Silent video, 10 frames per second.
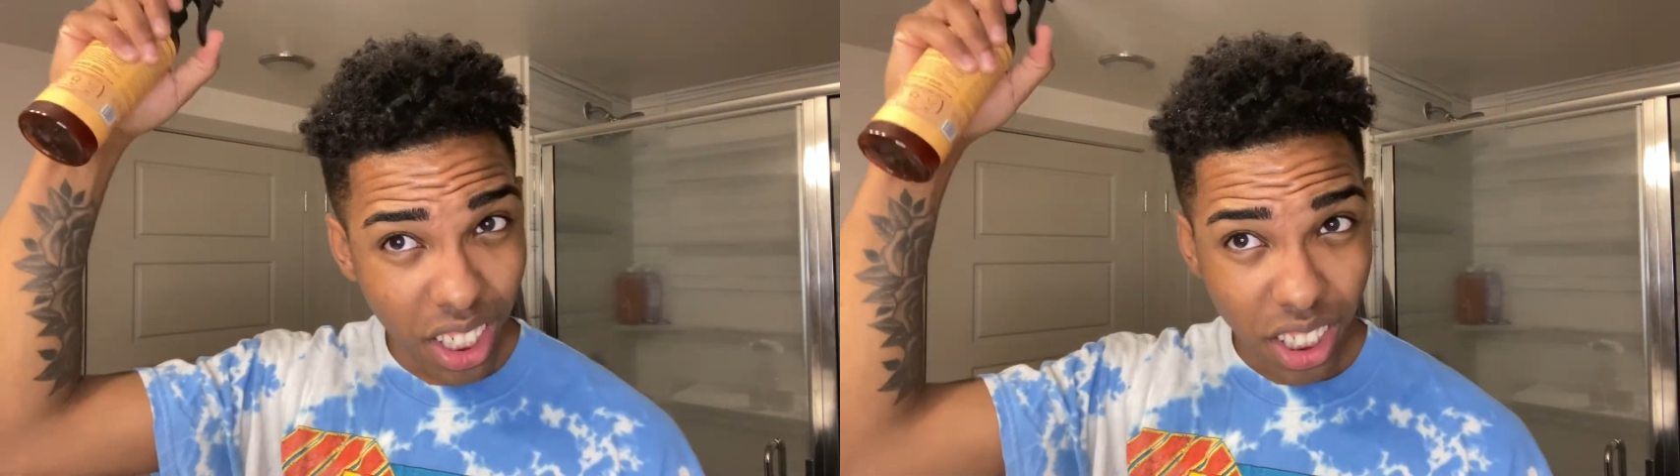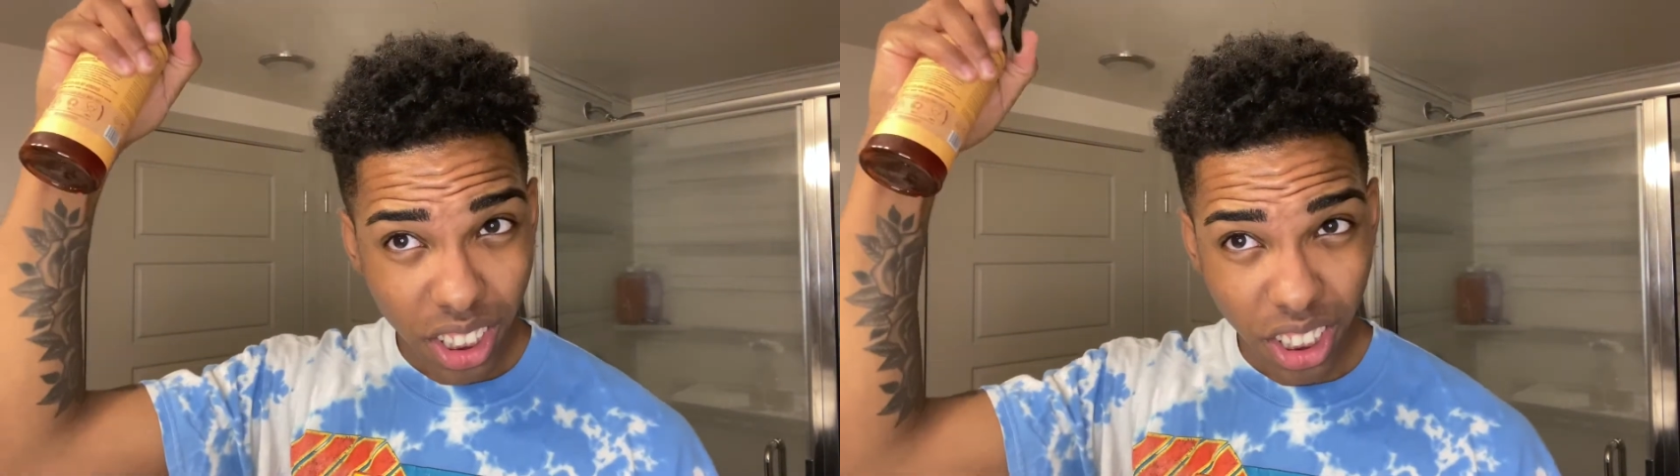
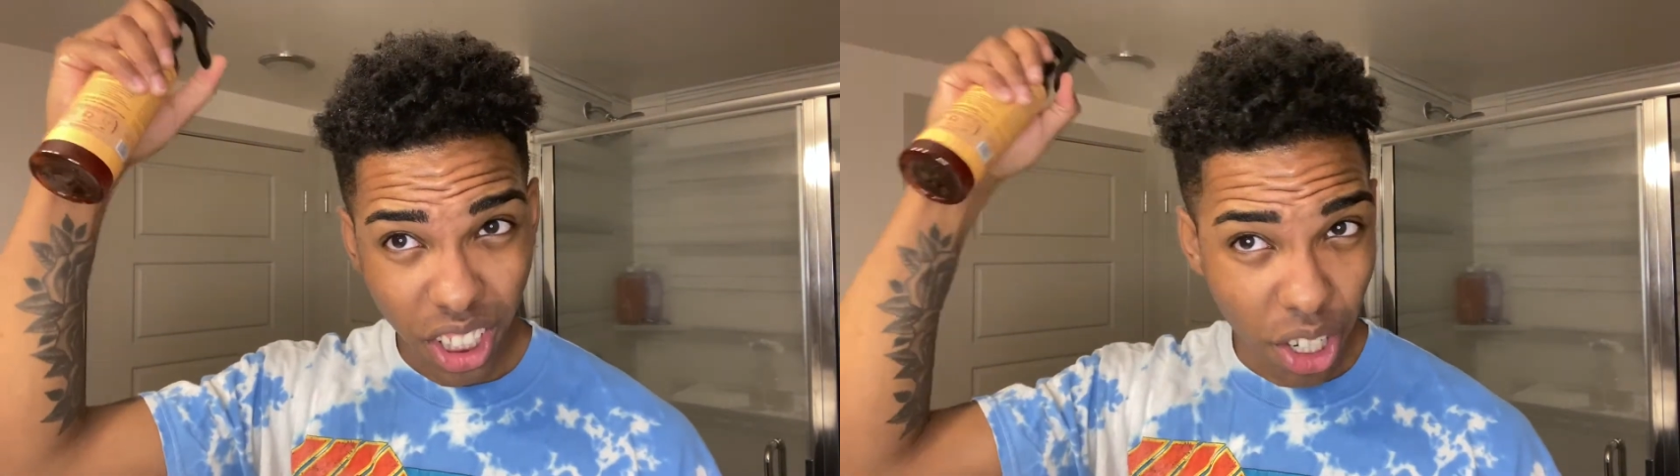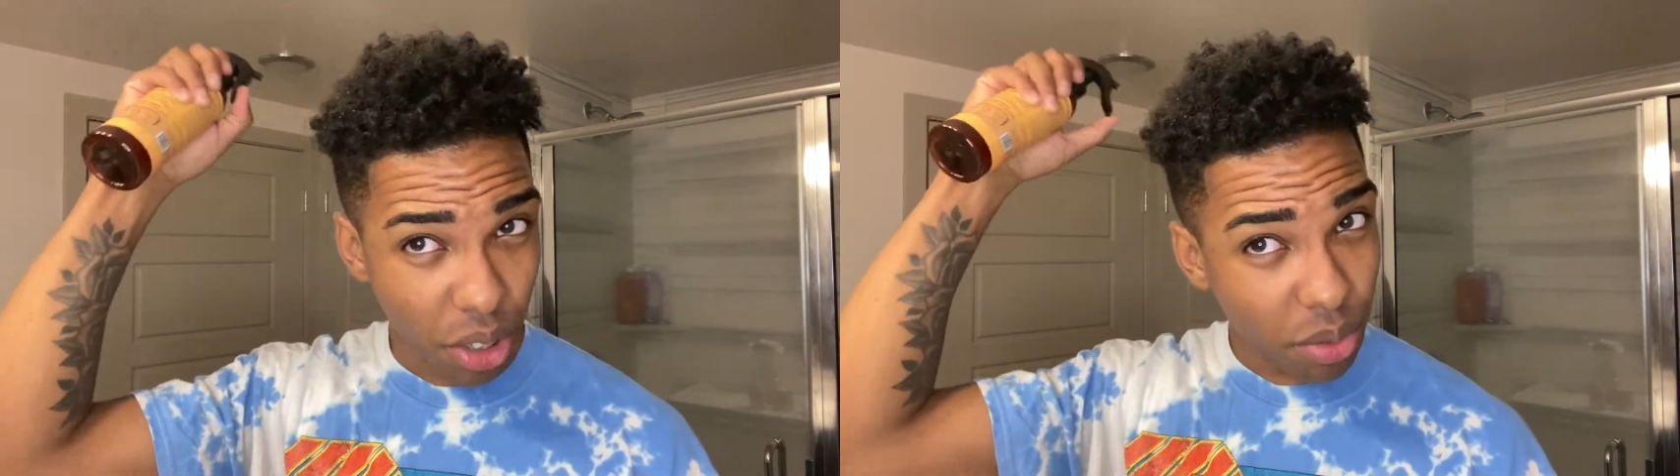
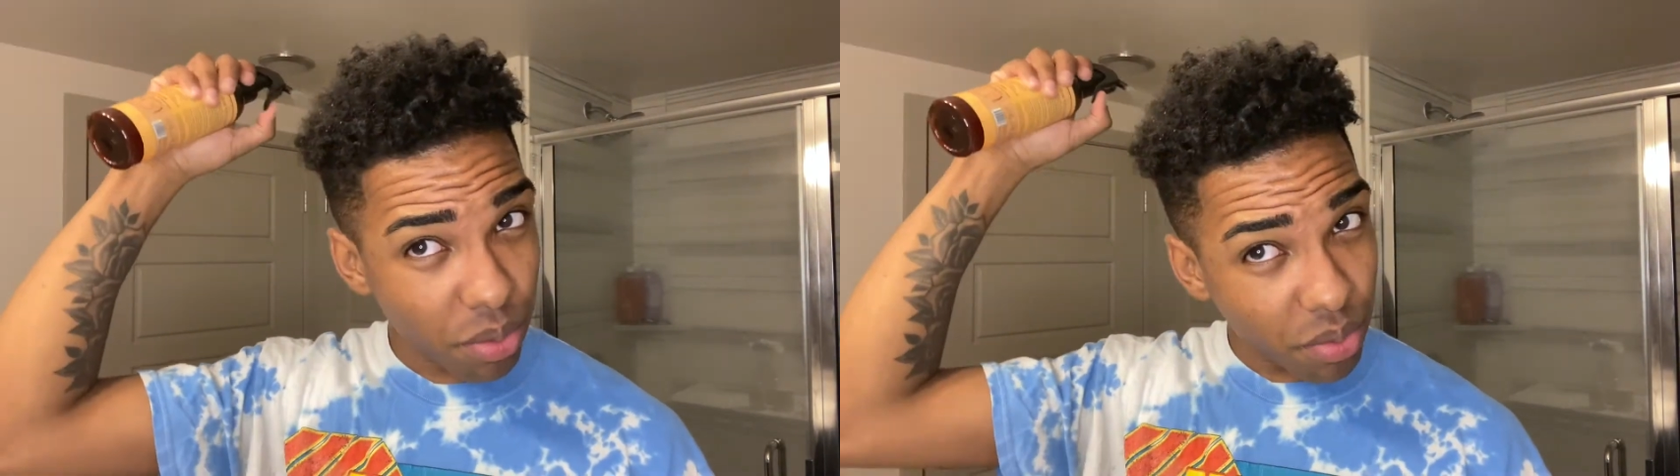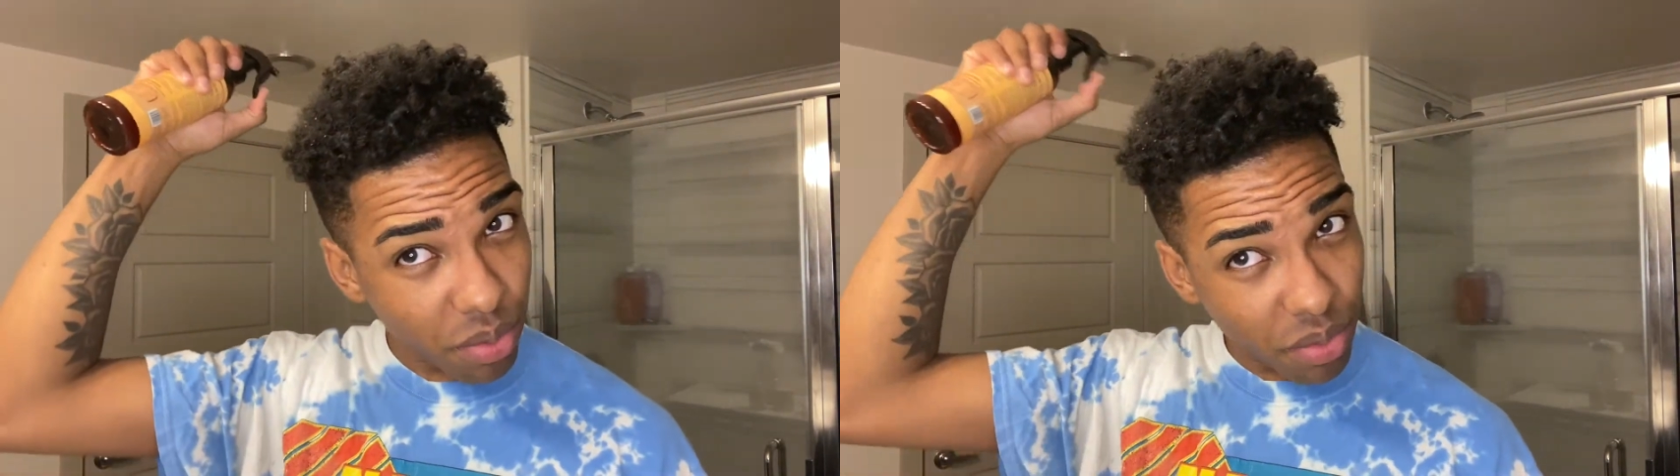So
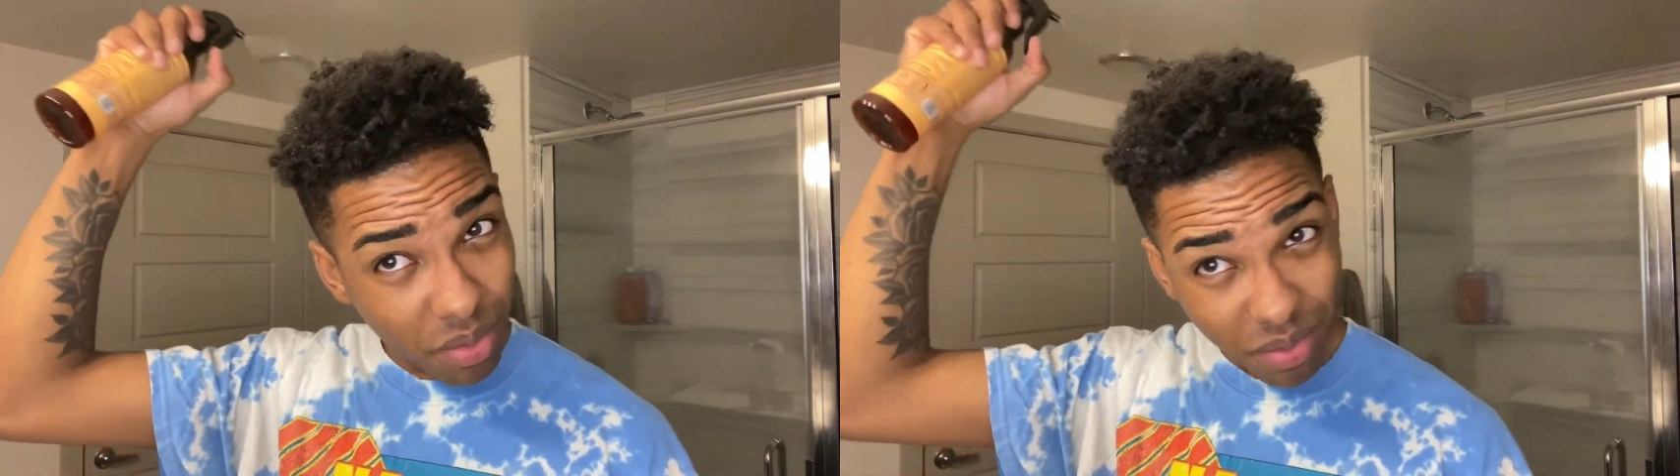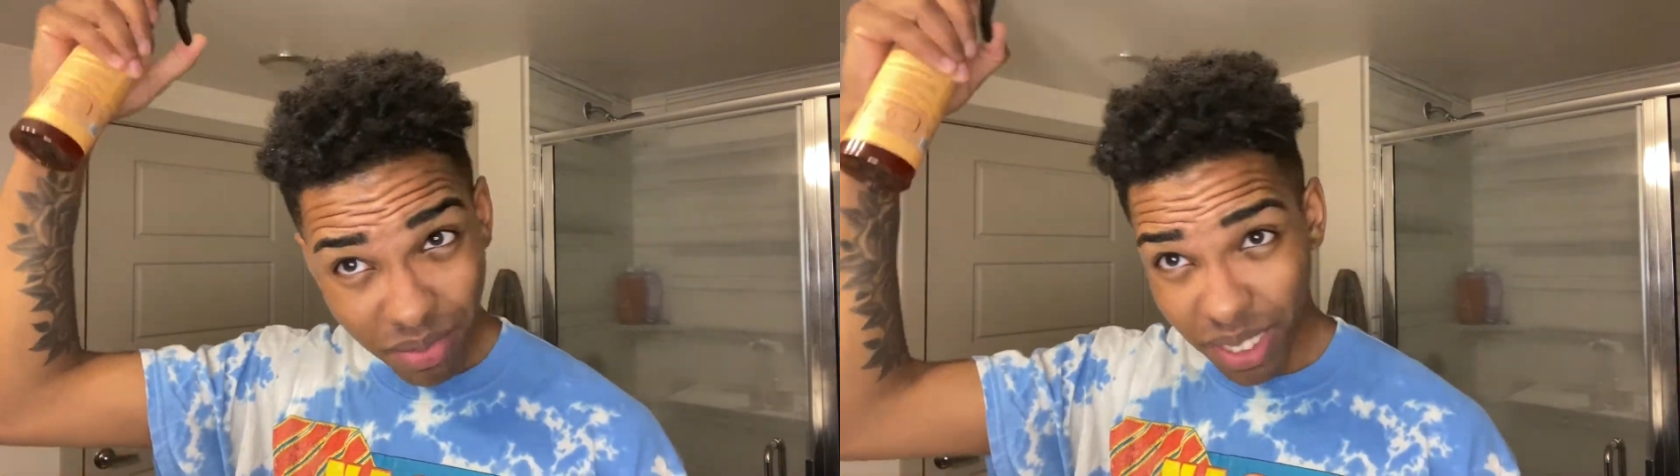
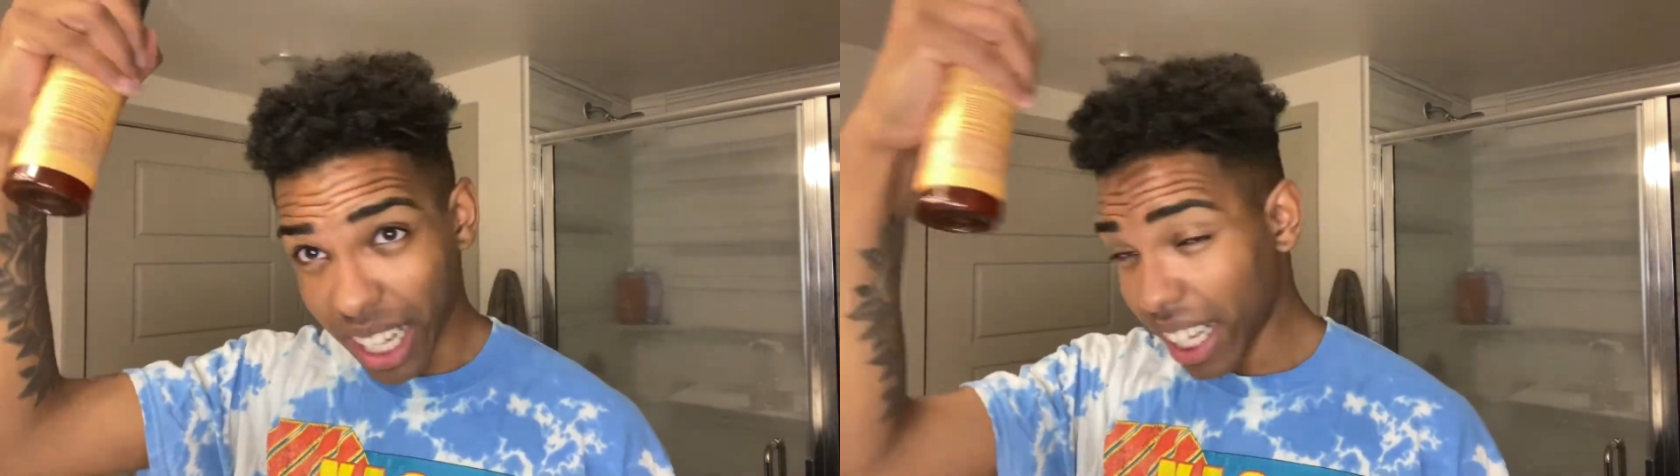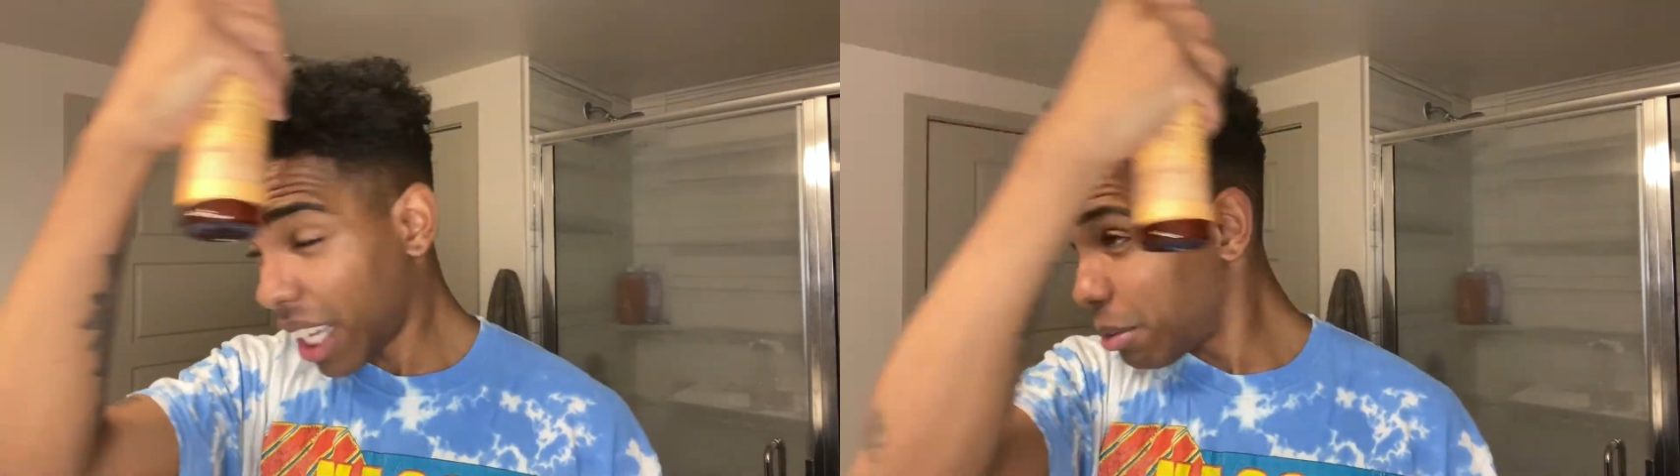
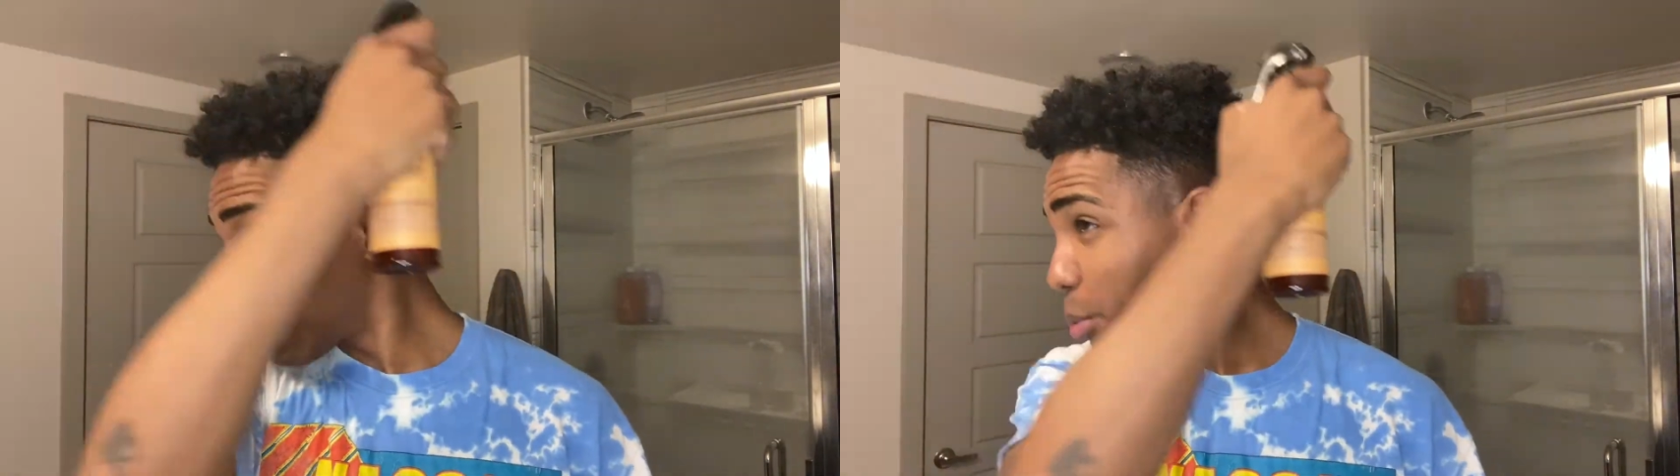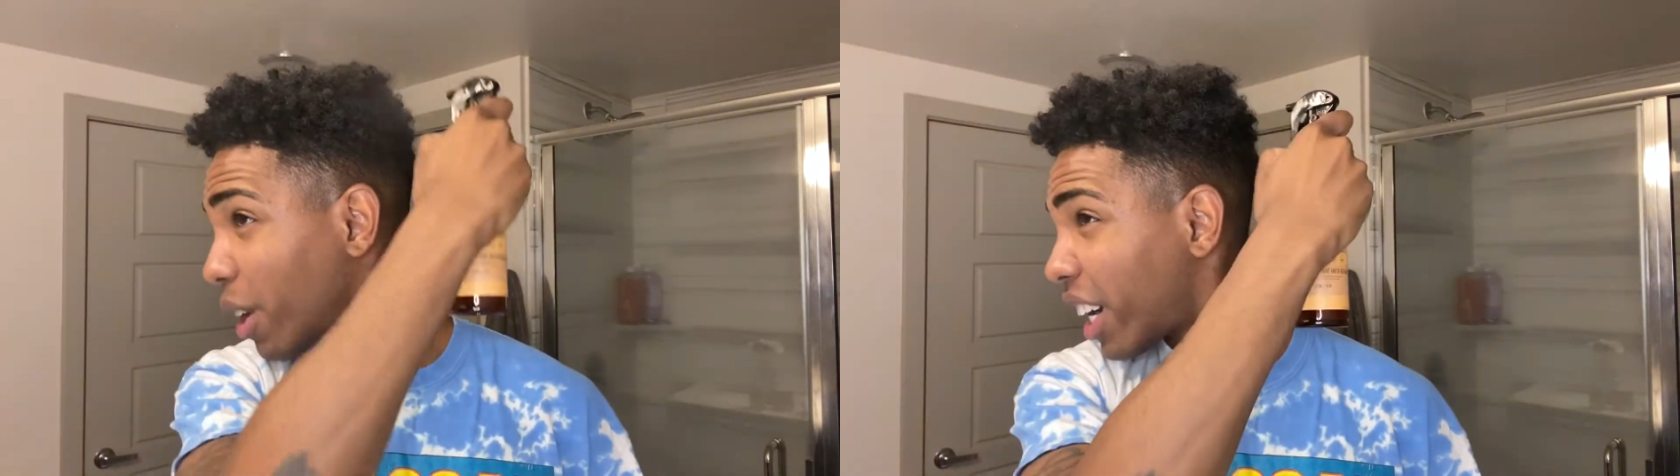keep
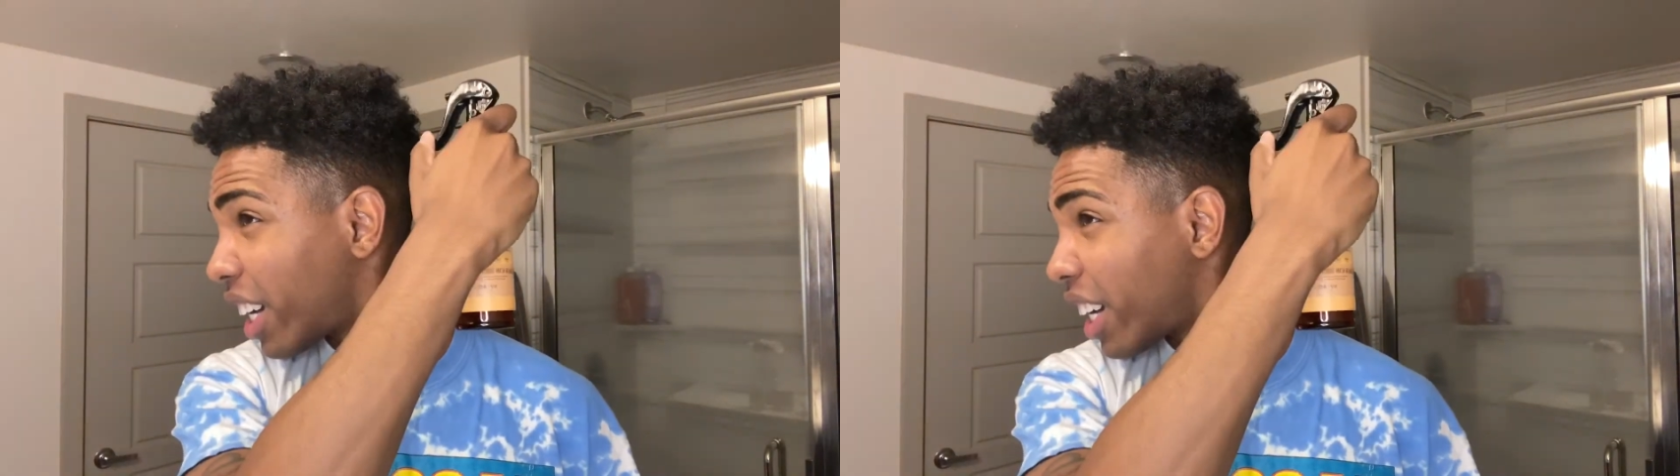spraying.